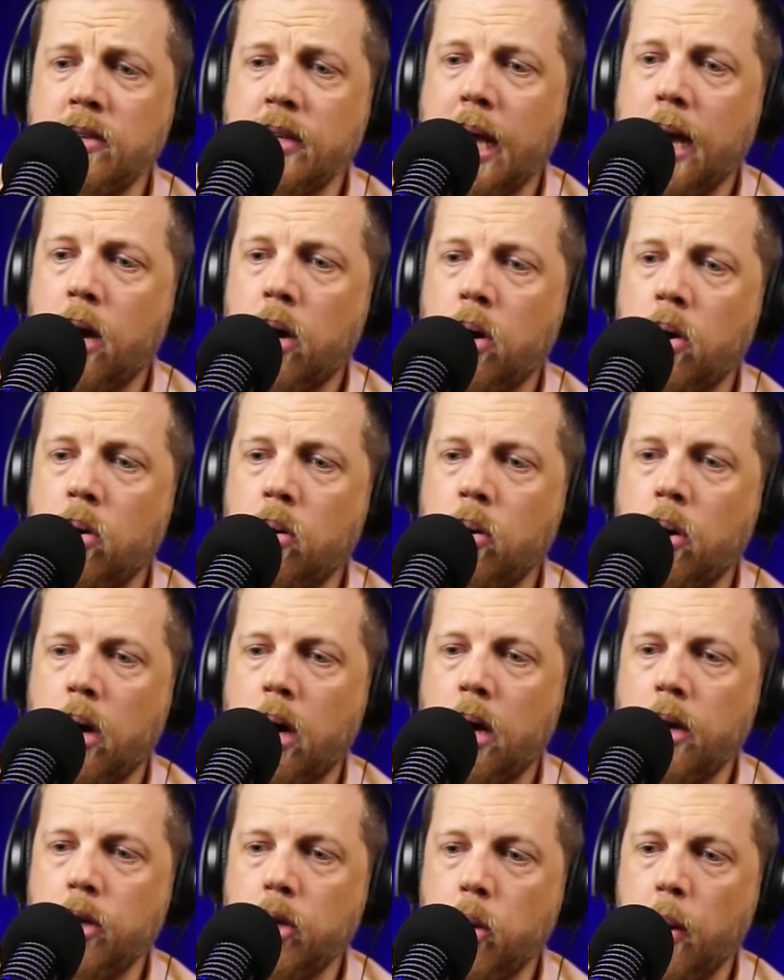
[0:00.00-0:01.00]
is how
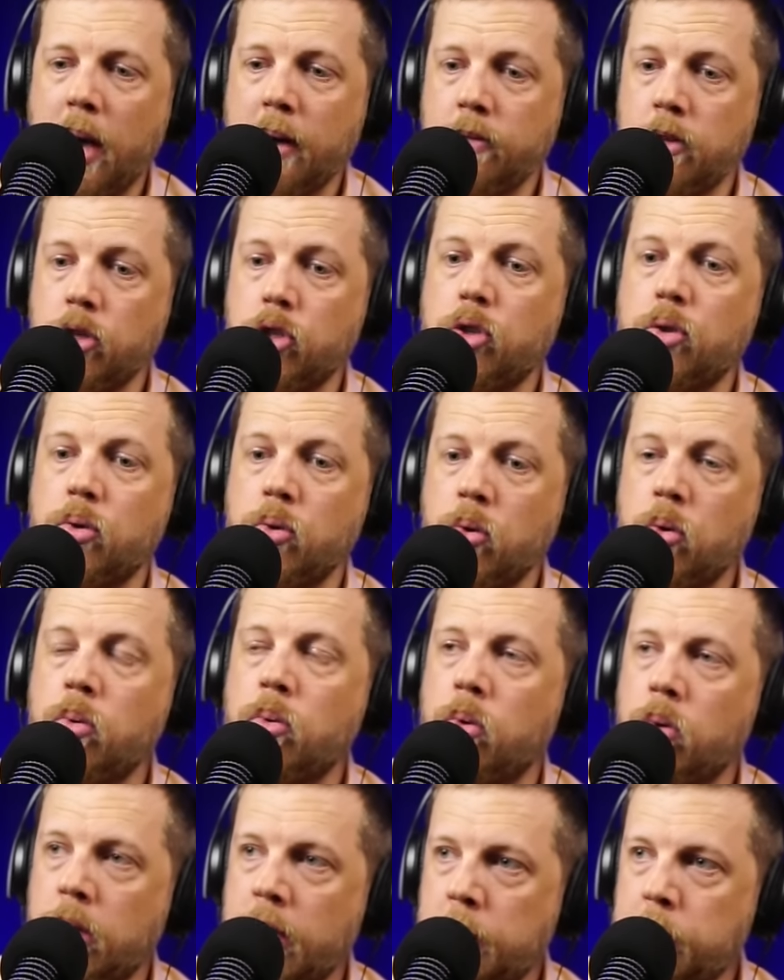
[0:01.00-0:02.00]
you have the true
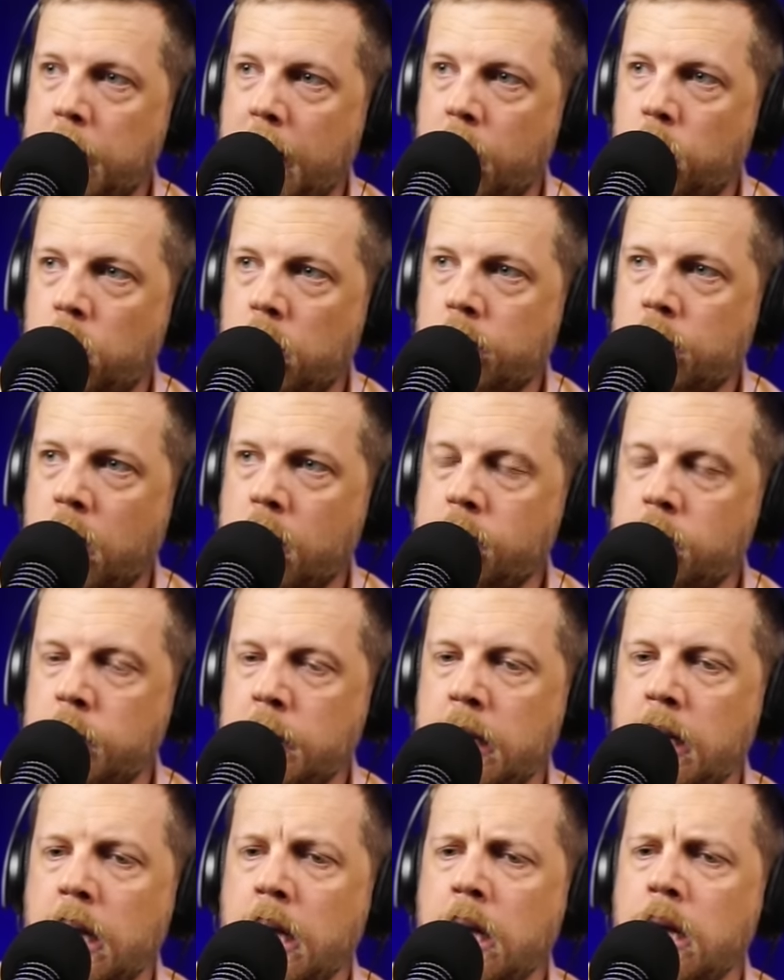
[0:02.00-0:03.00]
ruling power of
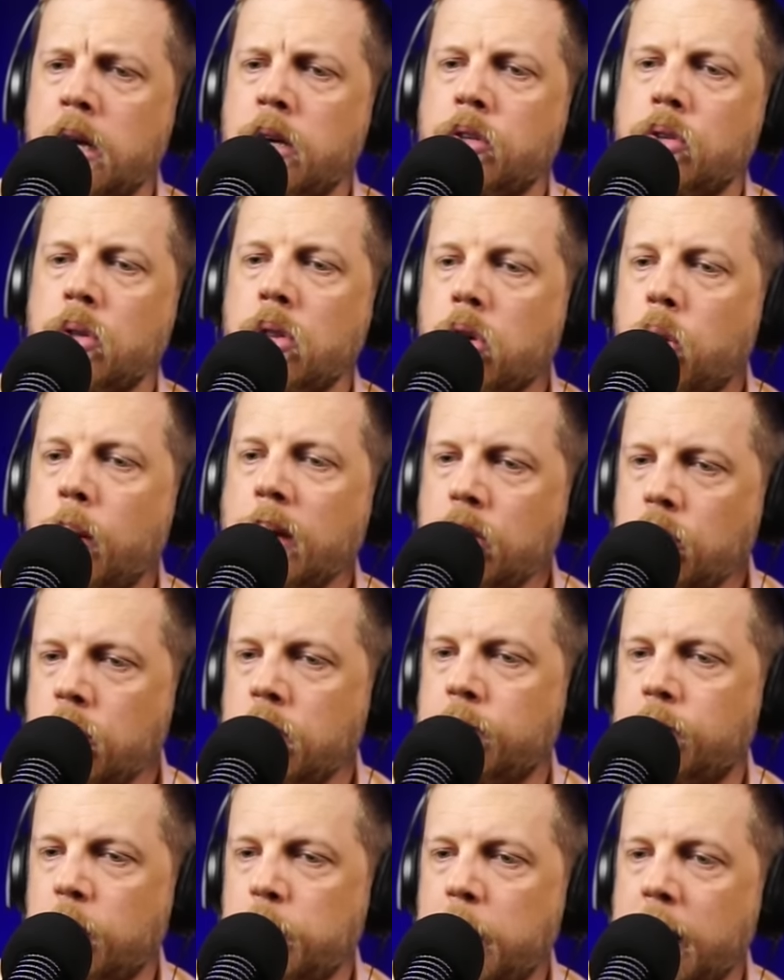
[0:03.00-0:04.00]
government. So the
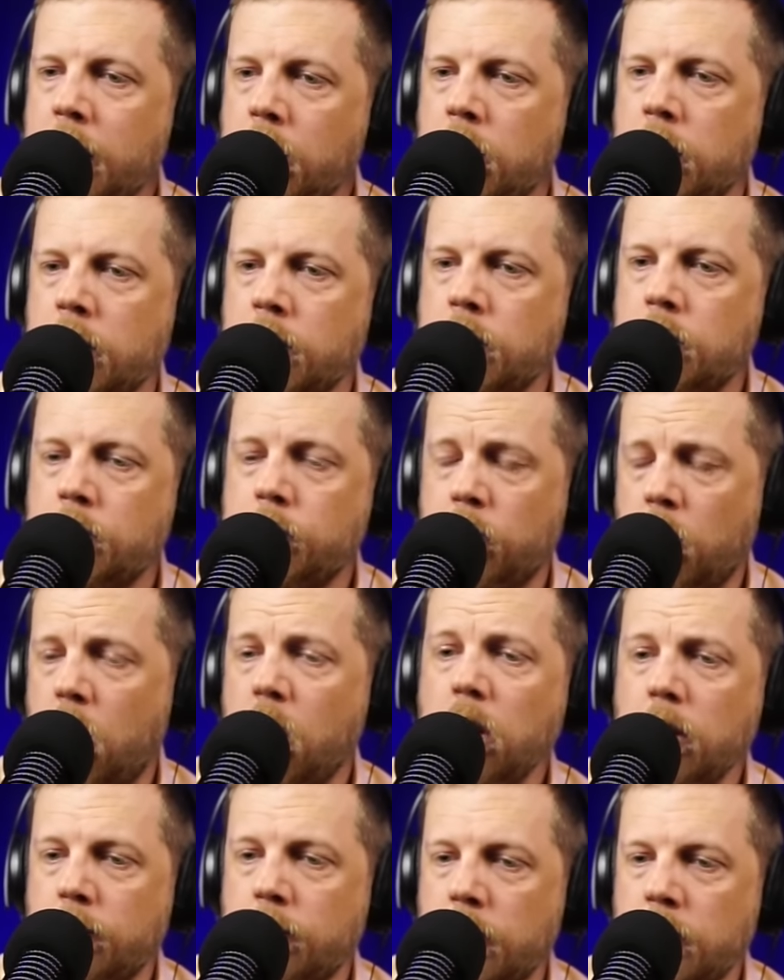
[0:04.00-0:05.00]
question for parents, for
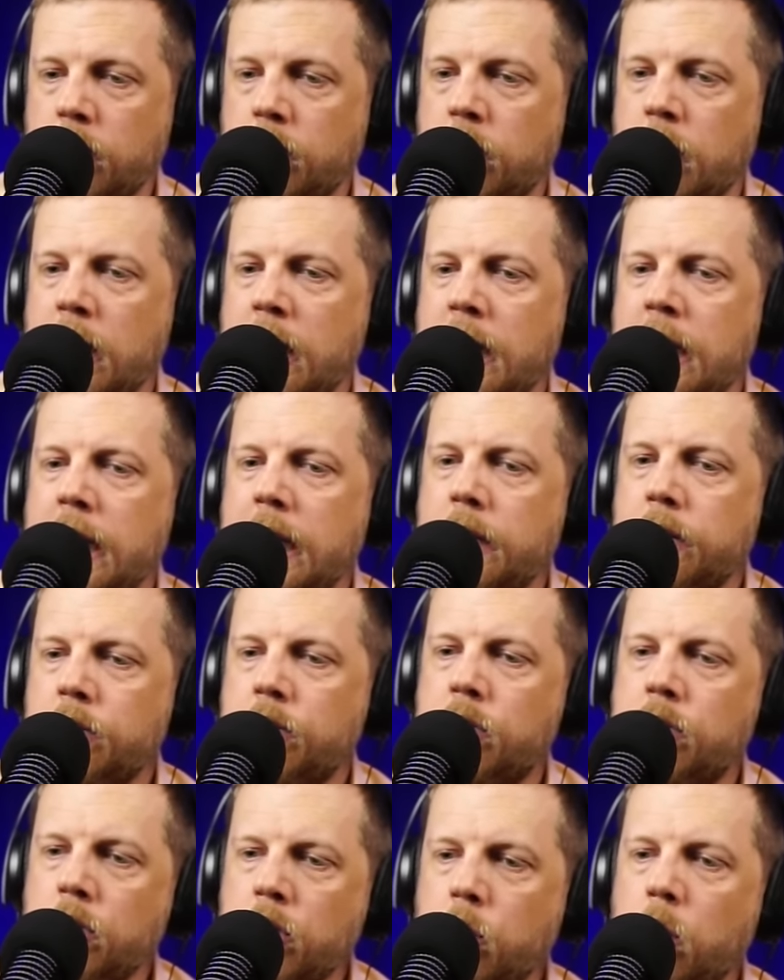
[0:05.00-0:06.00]
all of us,
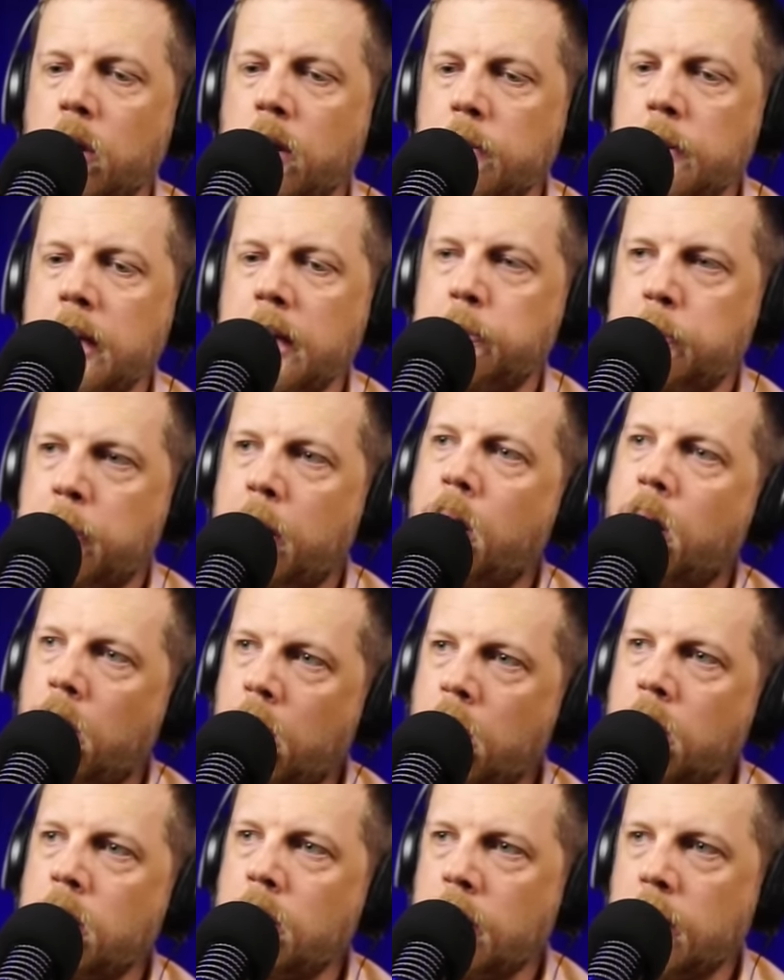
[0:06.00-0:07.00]
is do you want to be a
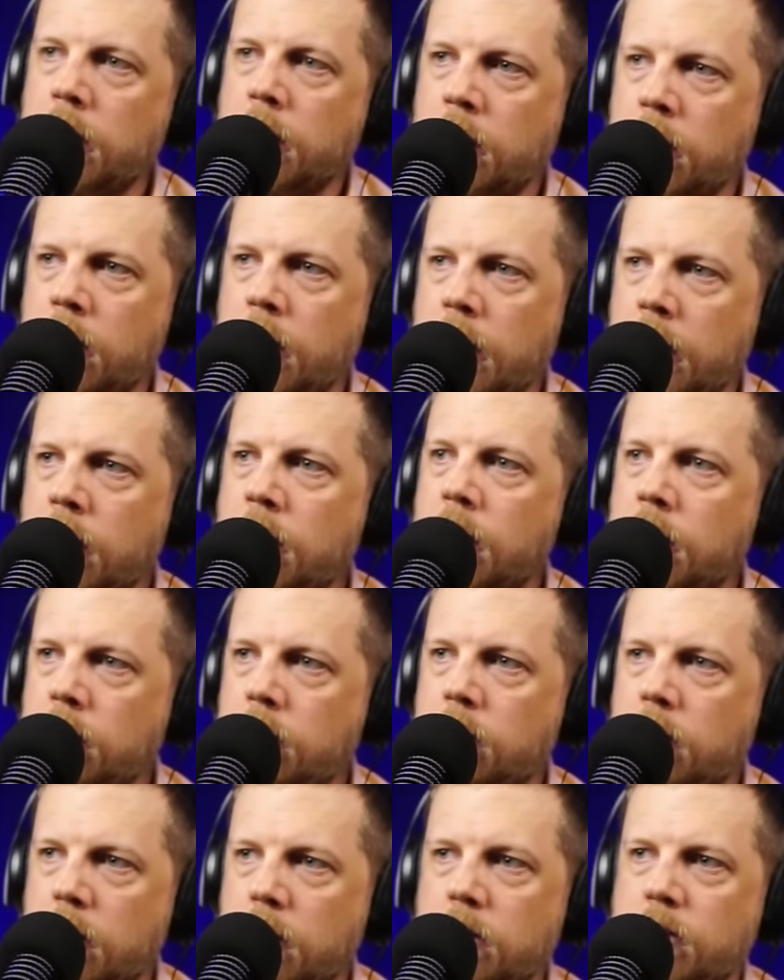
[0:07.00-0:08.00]
pawn
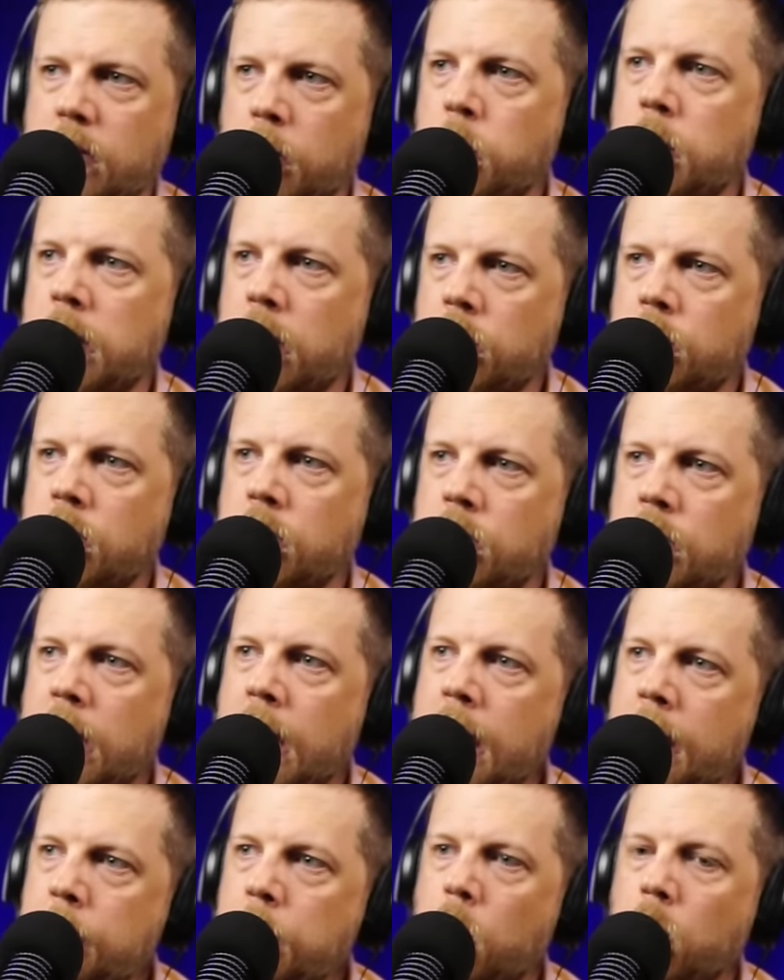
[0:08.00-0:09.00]
in someone else's
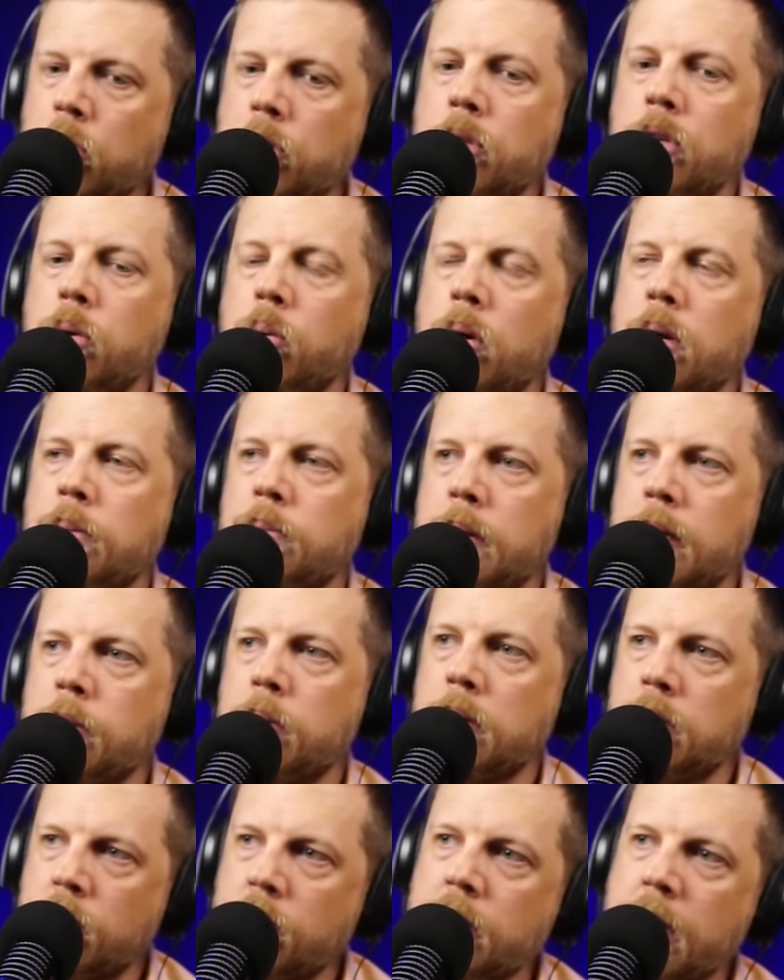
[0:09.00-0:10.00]
game, or do you want to be
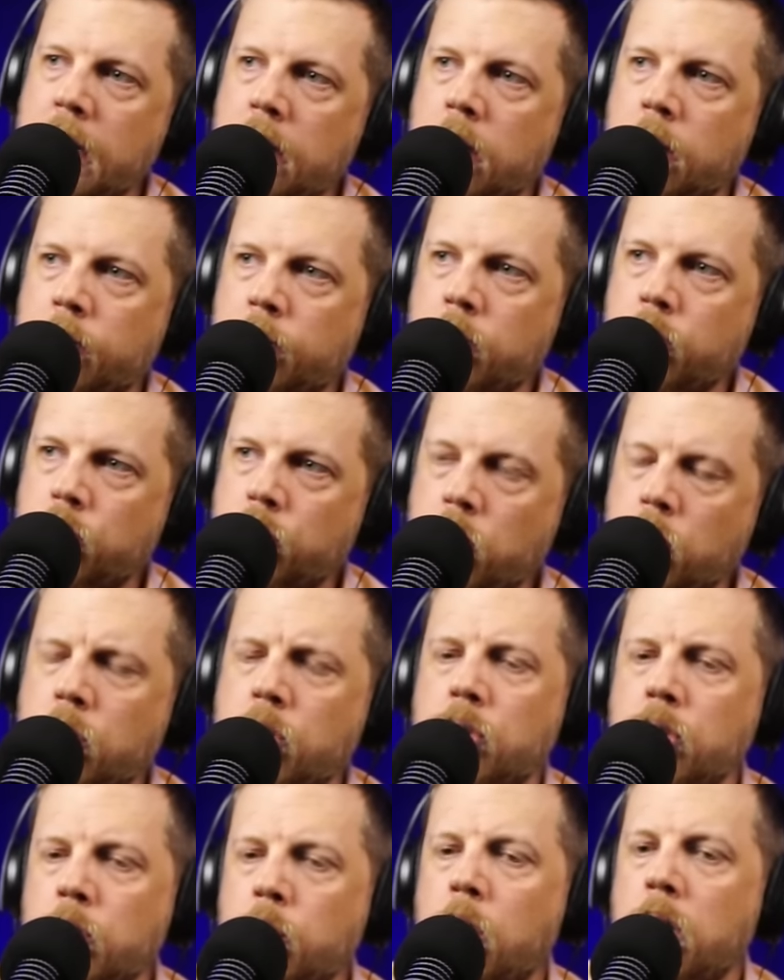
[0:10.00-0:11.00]
able to stand up for
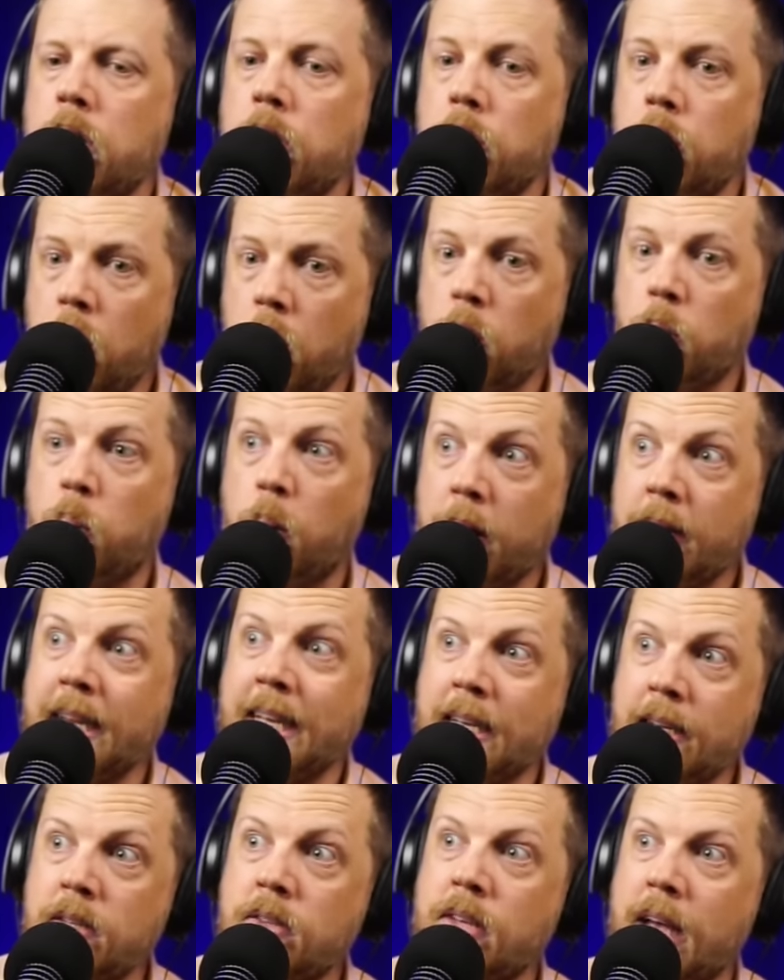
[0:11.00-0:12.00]
truth? Do you want to know what
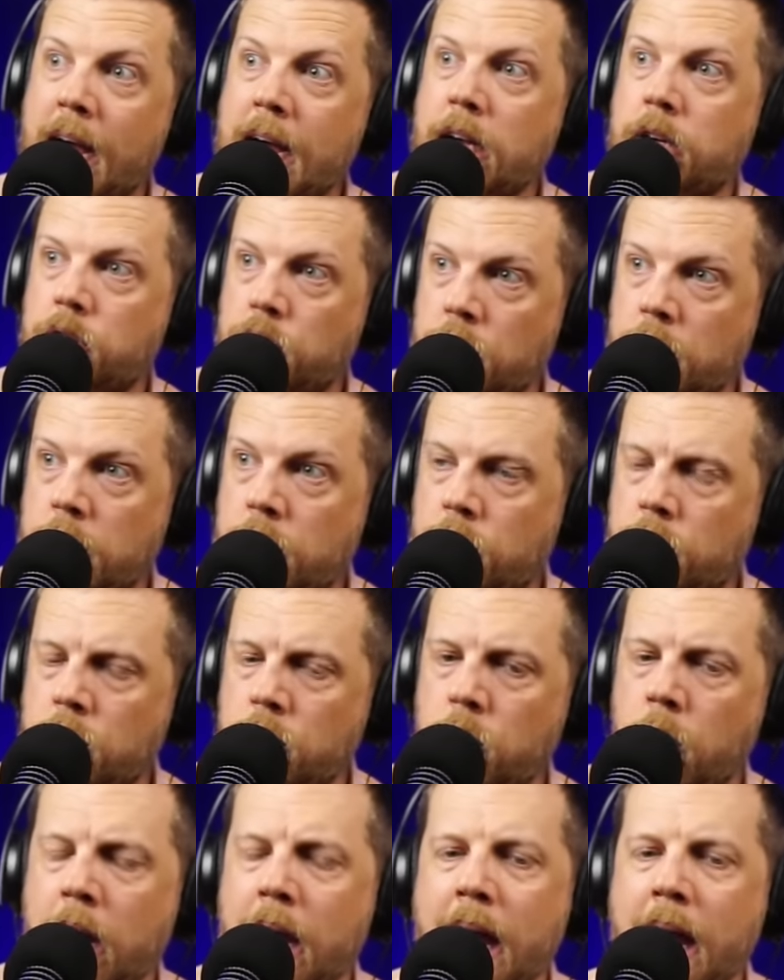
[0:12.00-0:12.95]
is actually true?